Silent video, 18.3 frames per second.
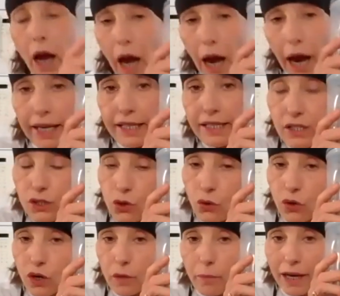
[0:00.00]
I
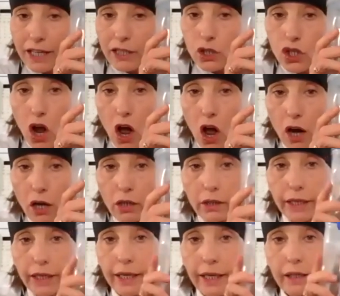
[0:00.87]
store my
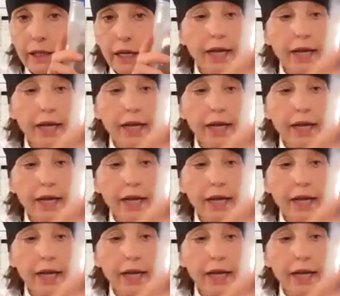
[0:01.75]
chocolate